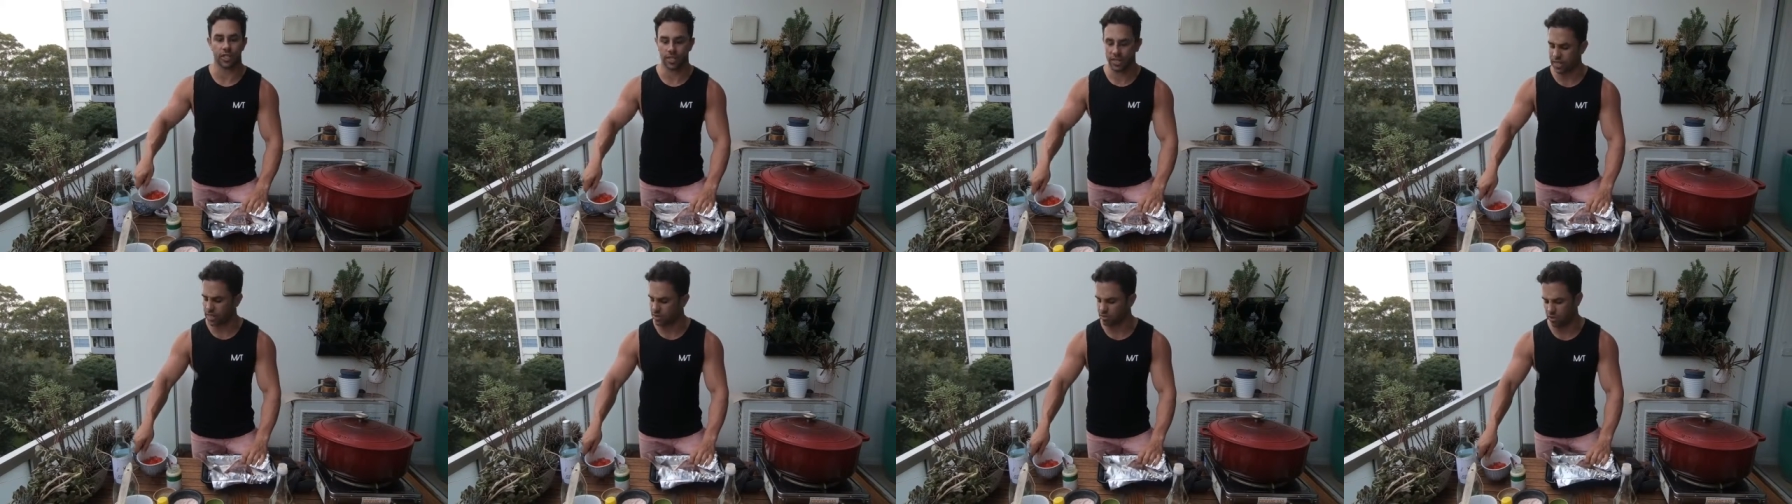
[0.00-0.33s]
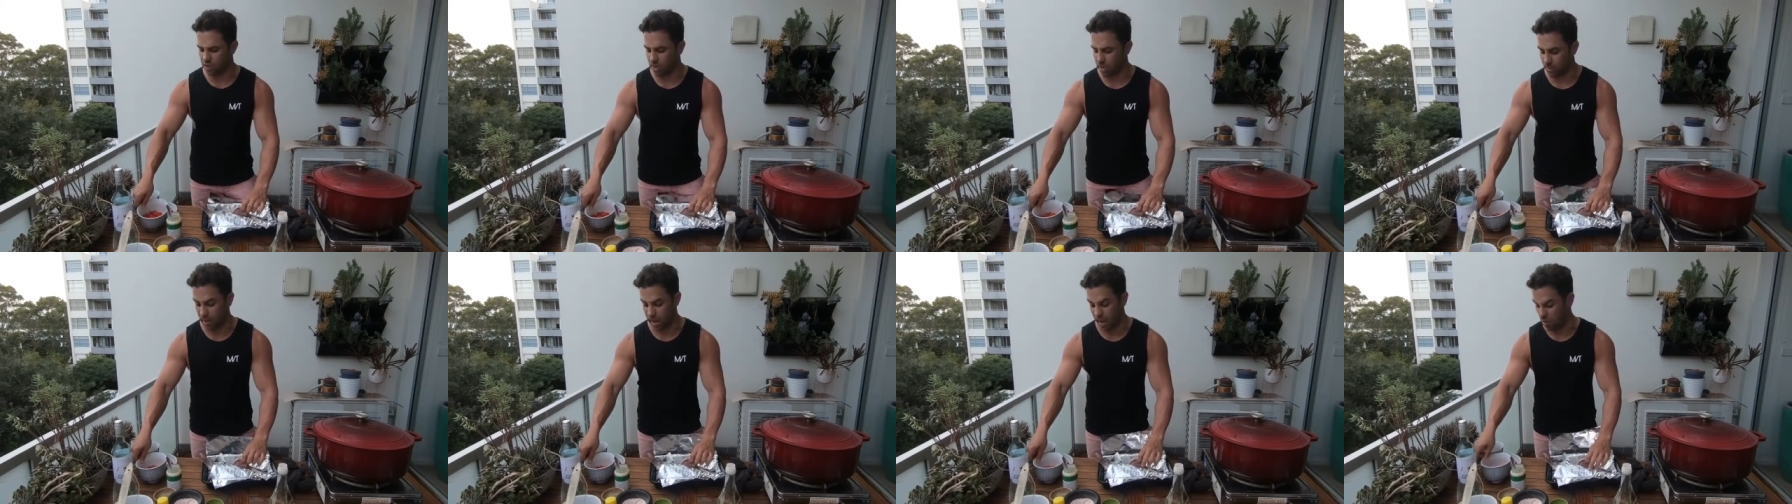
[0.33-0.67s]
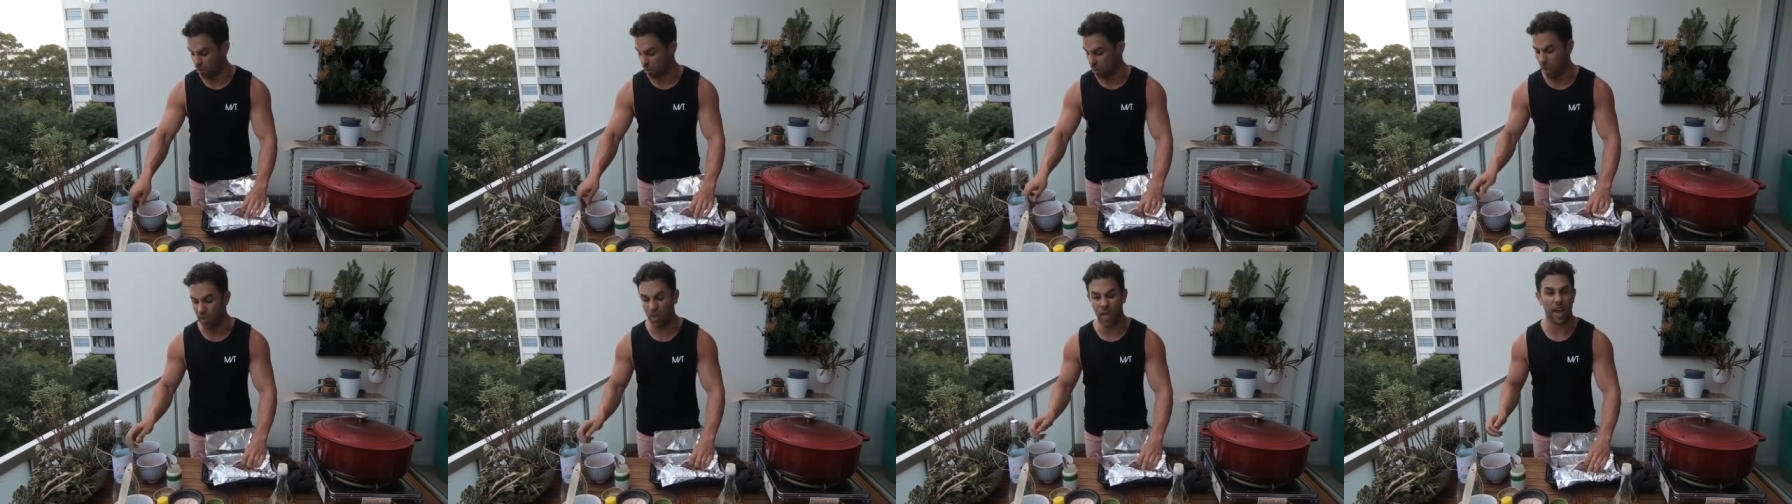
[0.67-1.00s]
It doesn't really matter
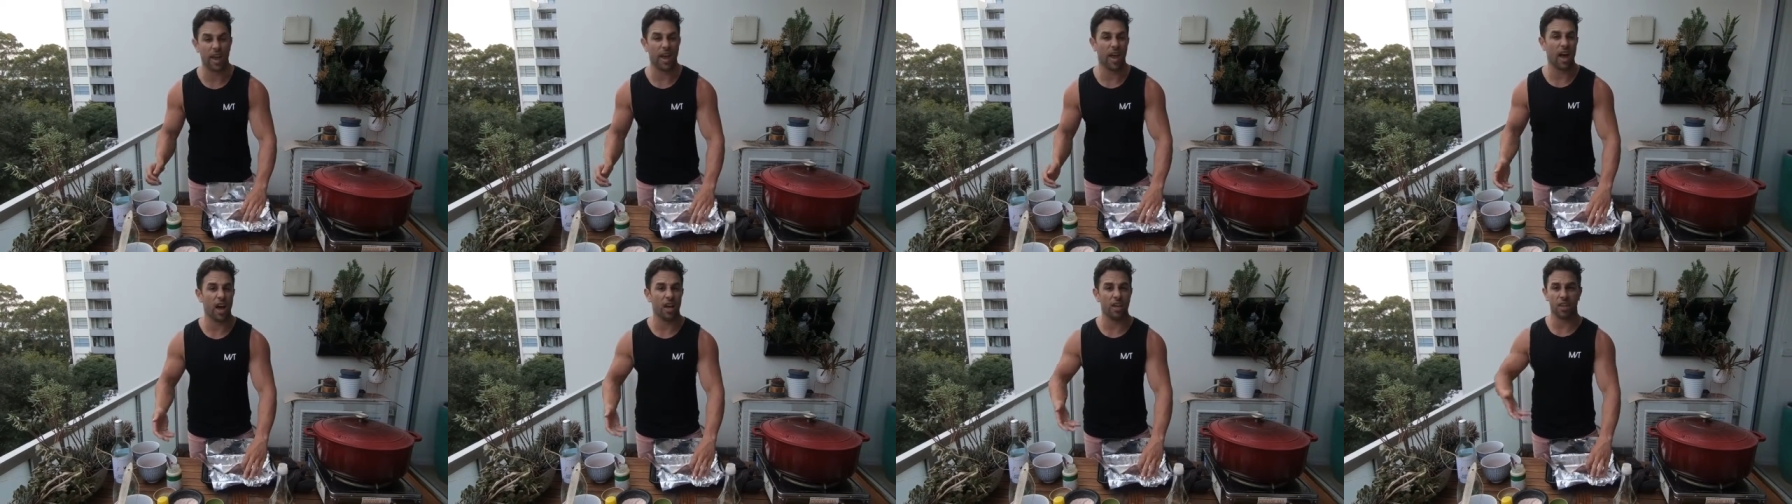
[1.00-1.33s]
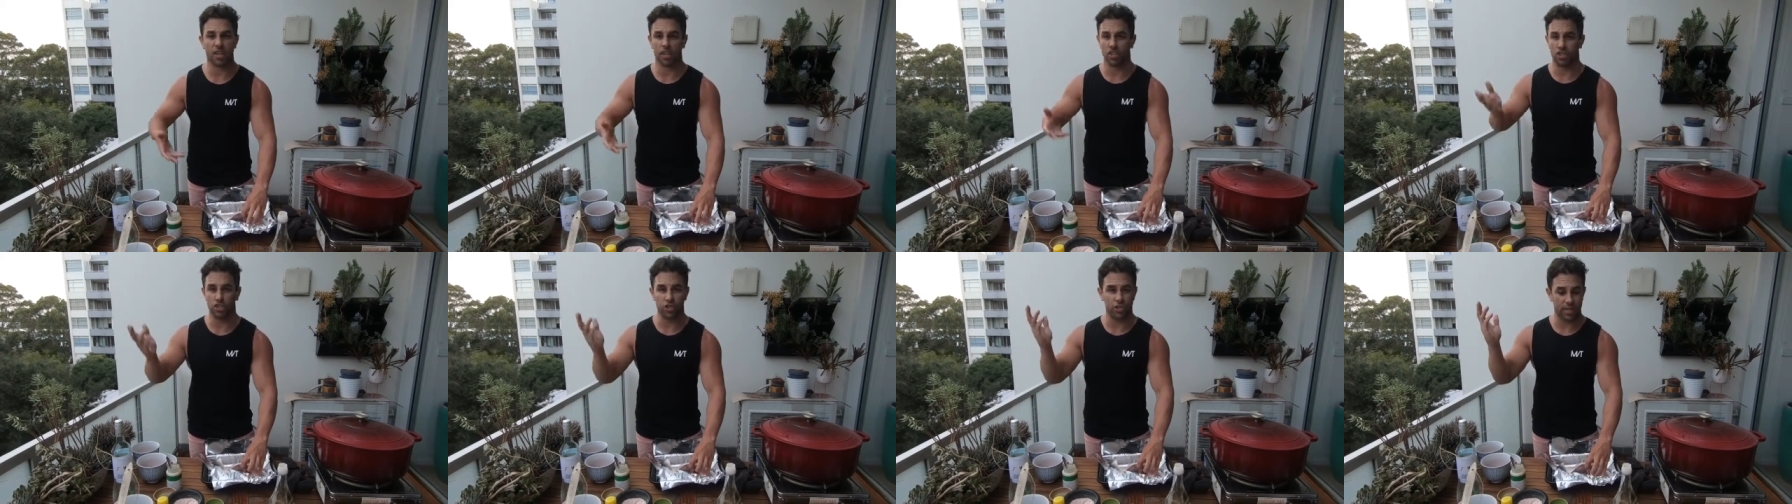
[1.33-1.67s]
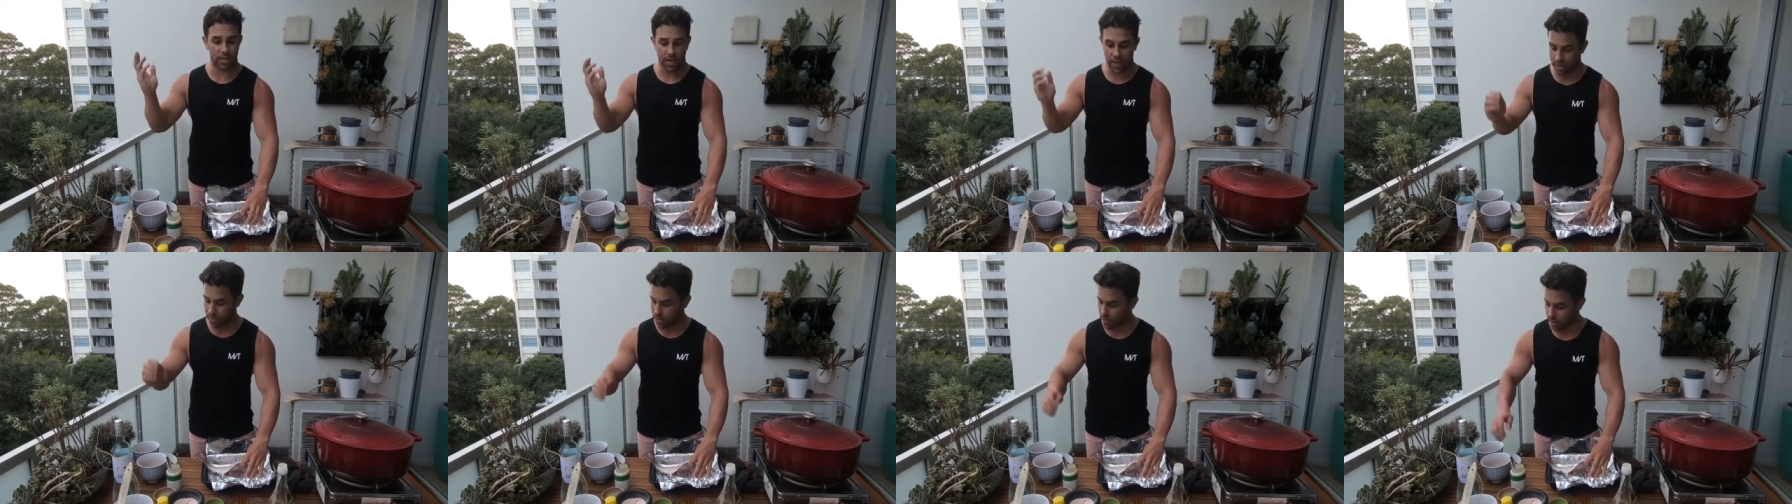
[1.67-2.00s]
what they are, you can choose
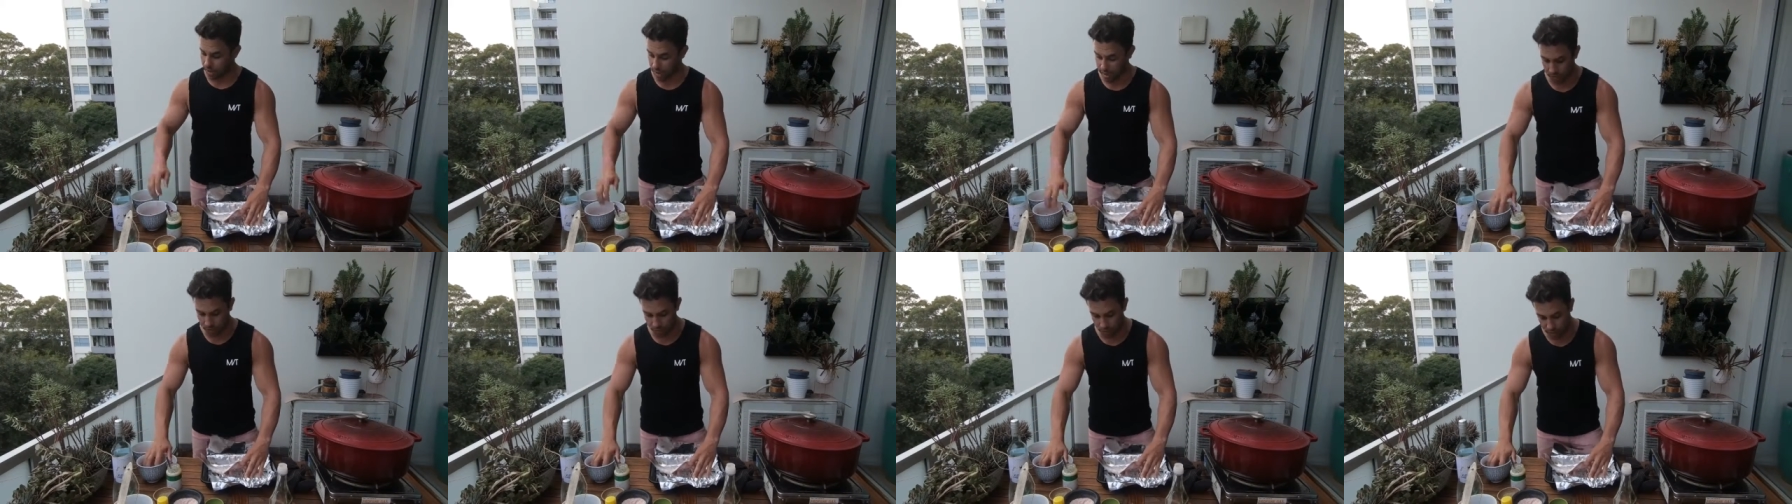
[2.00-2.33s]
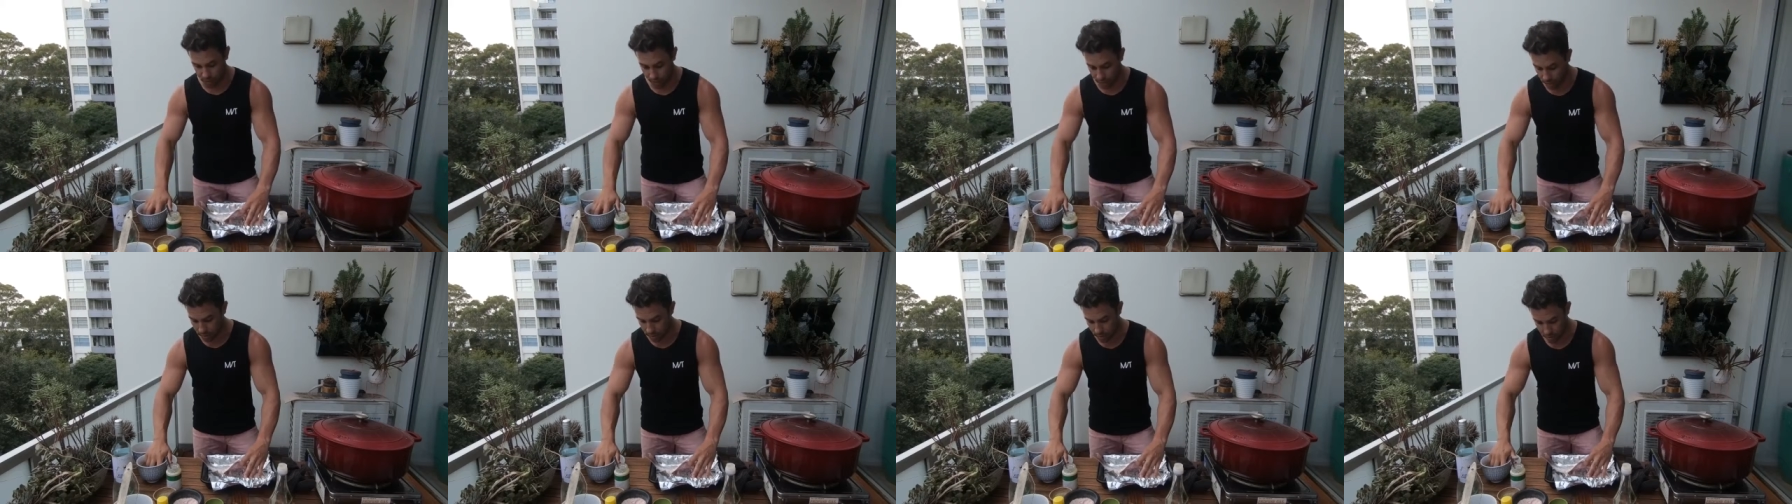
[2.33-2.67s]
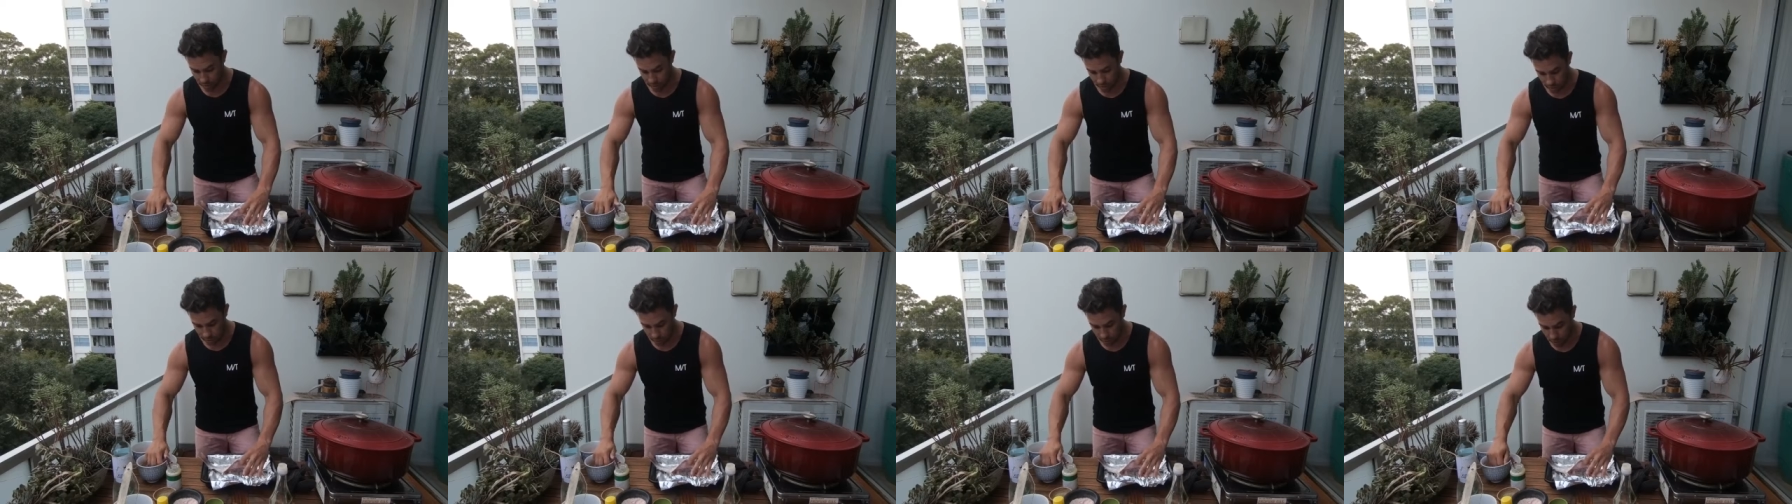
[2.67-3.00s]
anything and everything.
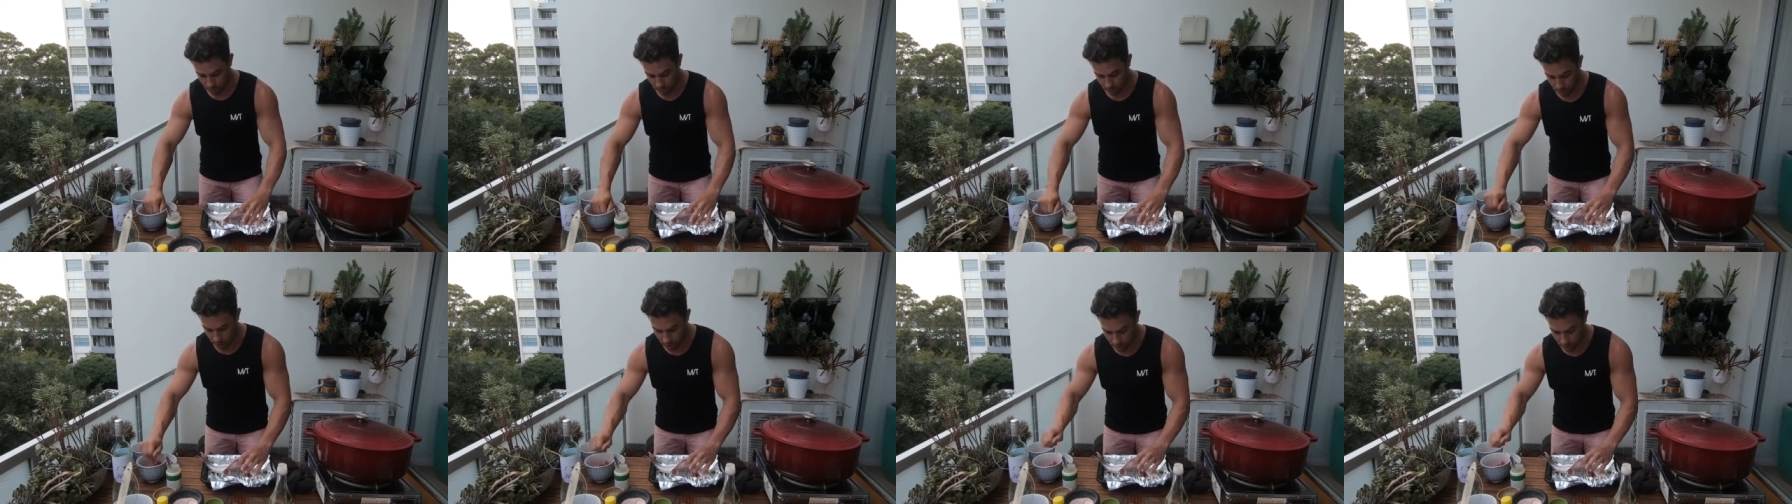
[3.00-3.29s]
So